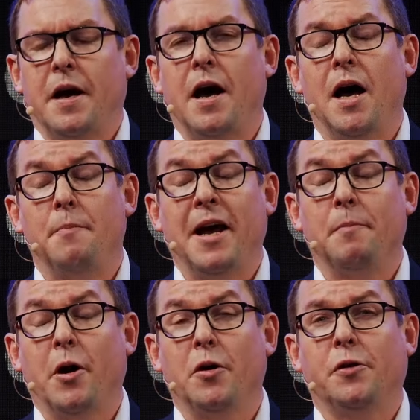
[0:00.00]
and
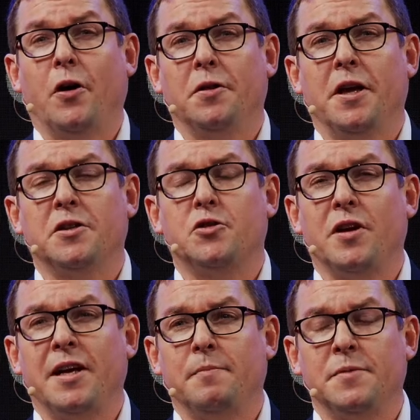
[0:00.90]
both on the
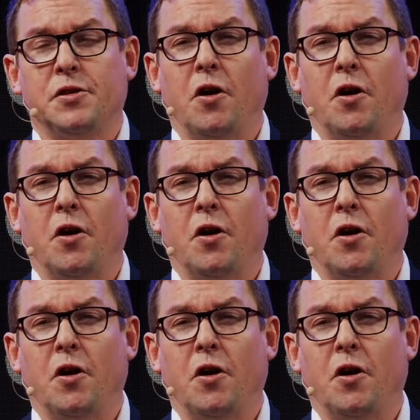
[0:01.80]
extremes